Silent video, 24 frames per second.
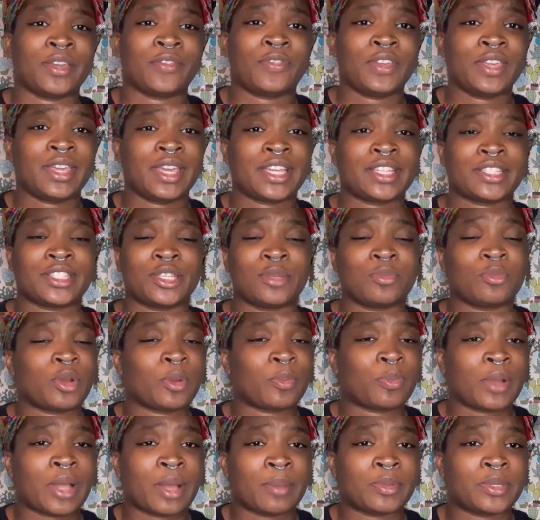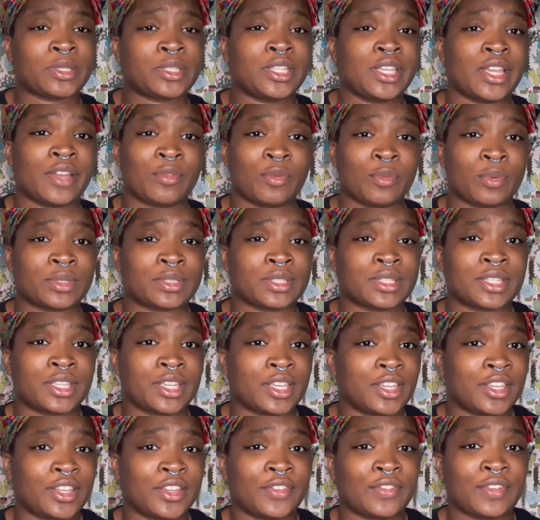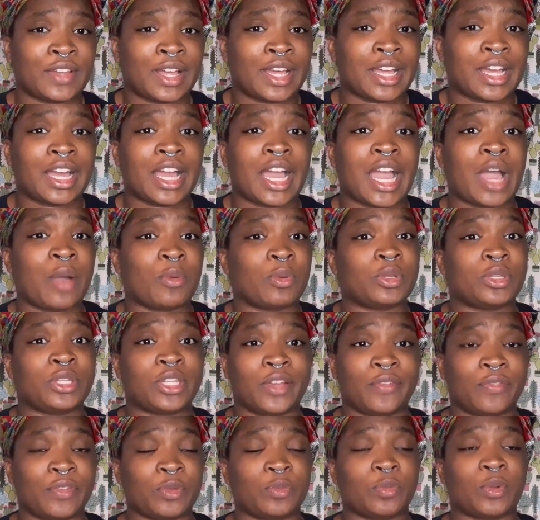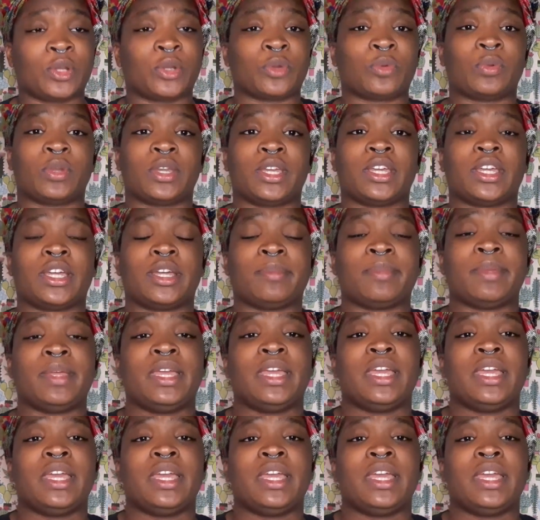if he has any more properties he ever wants to give, I would definitely work with him.